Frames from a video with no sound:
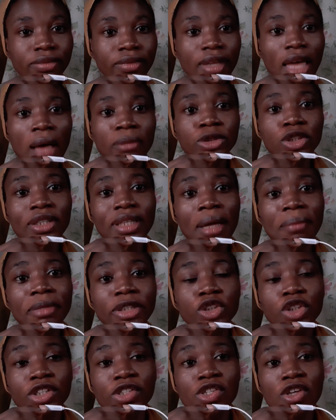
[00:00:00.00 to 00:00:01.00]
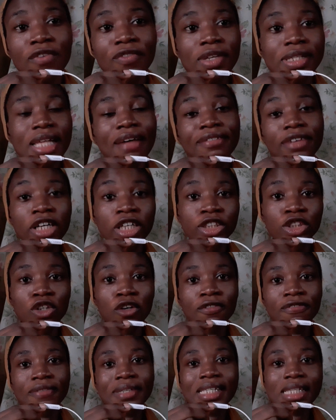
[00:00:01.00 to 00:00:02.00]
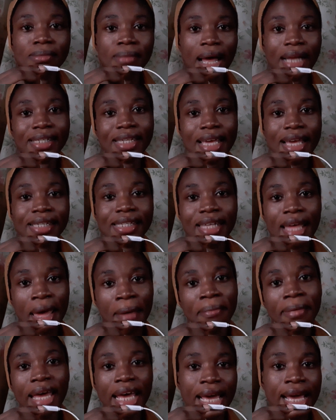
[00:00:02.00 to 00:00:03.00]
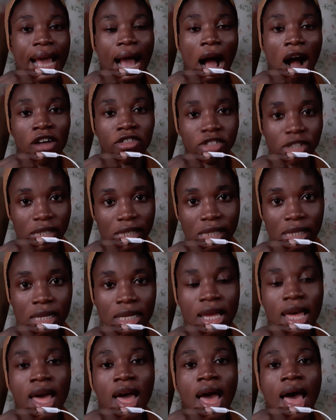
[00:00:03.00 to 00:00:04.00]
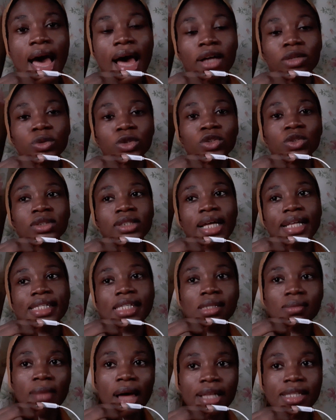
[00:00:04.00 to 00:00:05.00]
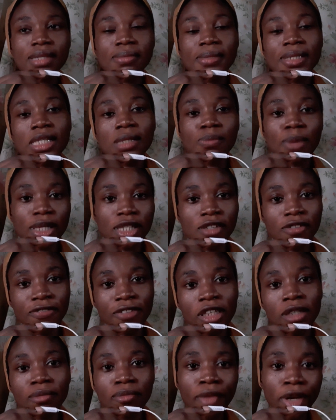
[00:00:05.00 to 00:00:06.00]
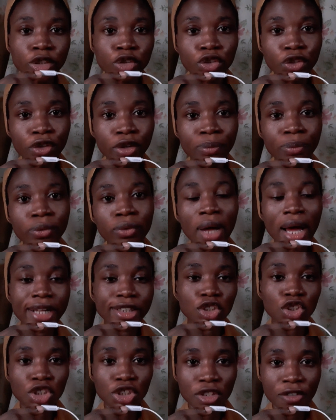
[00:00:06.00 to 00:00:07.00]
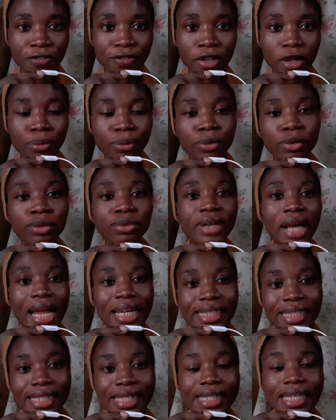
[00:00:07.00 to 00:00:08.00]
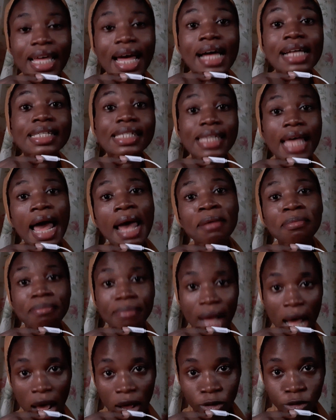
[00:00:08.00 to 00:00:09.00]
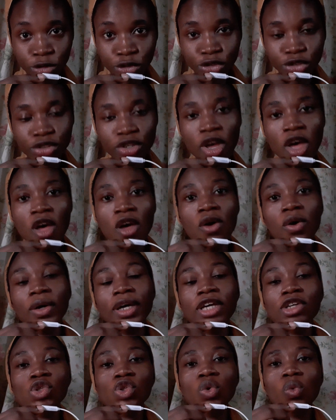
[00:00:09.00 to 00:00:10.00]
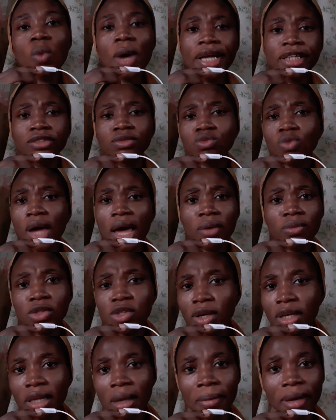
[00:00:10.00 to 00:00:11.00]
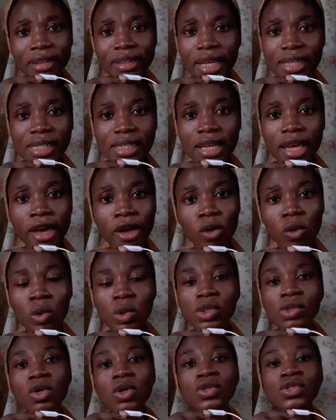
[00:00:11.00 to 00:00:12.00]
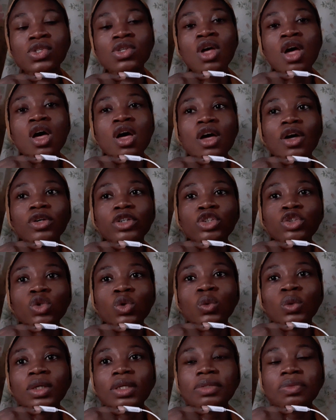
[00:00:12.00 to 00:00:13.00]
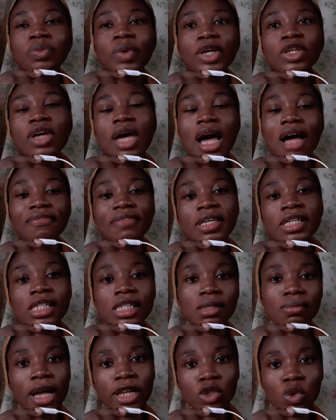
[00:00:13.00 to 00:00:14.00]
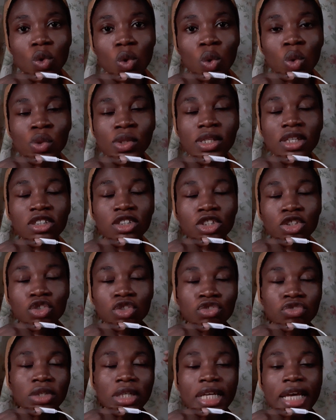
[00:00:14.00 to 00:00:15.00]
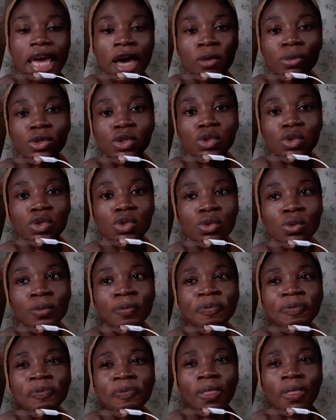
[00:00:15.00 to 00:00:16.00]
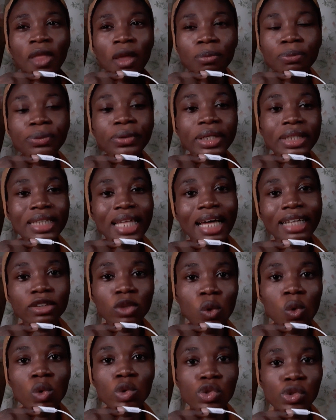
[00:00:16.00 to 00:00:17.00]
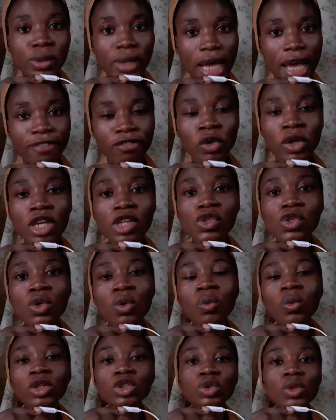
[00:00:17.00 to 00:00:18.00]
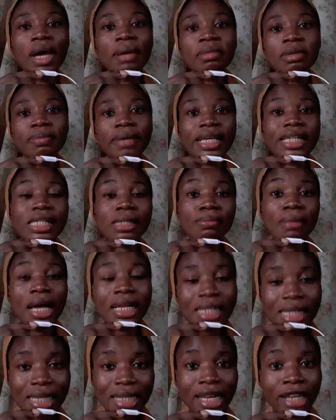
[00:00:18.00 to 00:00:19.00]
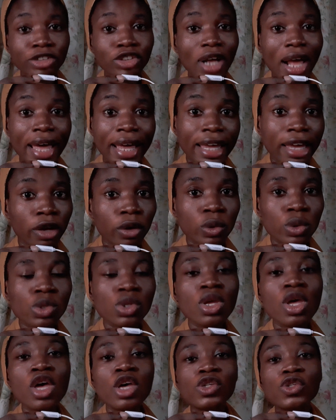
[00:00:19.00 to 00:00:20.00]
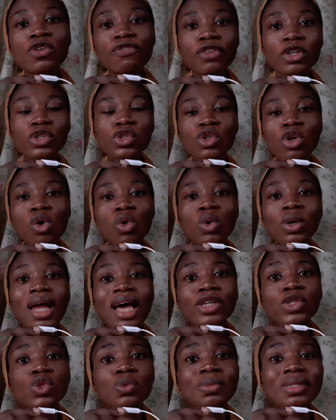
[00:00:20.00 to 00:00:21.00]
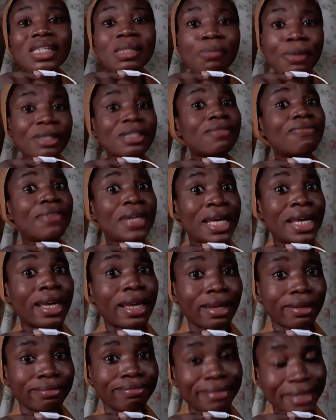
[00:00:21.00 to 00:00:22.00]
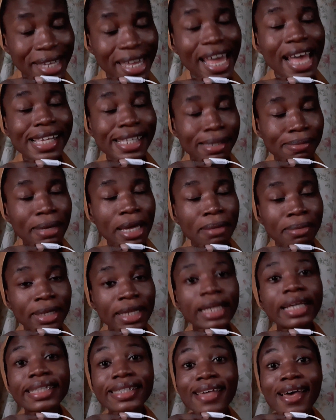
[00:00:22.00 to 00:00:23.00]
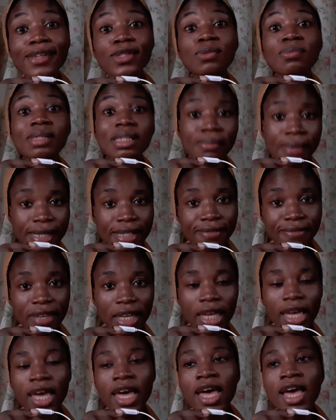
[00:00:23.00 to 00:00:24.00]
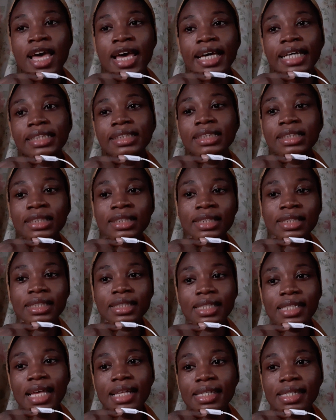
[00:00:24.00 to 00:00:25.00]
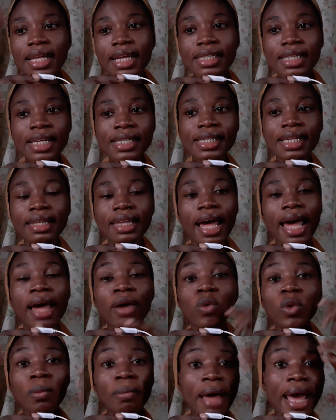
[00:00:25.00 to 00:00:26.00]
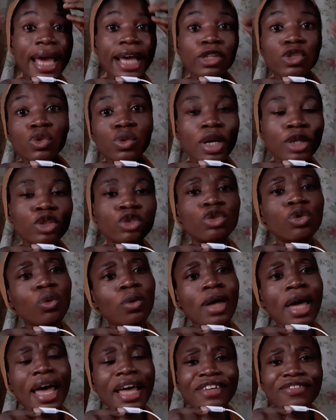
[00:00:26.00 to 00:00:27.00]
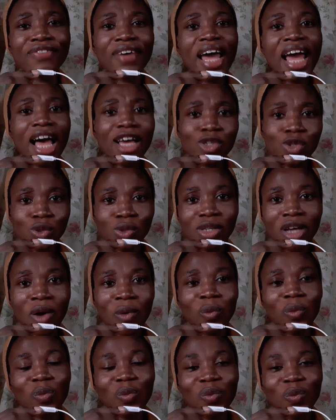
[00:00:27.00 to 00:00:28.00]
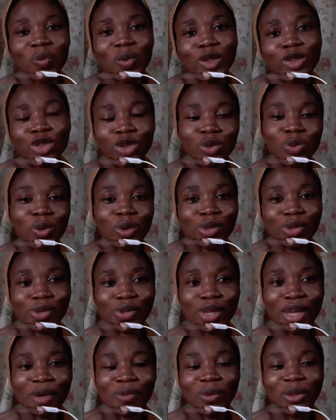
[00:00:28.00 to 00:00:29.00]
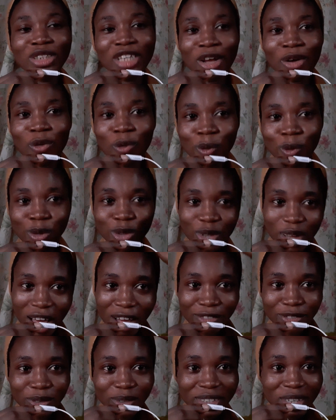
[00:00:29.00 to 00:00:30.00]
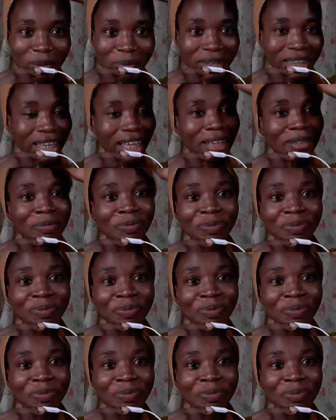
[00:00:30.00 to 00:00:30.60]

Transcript: I'm sure that majority of us have heard of SMART, S-M-A-R-T, and we know that SMART means specific, measurable, achievable, realistic, and time bound. Okay, so why are we talking about that in air goals? Because when you have a SMART goals, it really helps you to bring that goal to life. Okay, so what do I mean by SMART natural hair goals? So first, your goal has to be specific. Yes, baby, it has to be specific. In the sense that, let's say that I want my hair to, if I ask you now, what do you want? Which hair goal do you have? You tell me that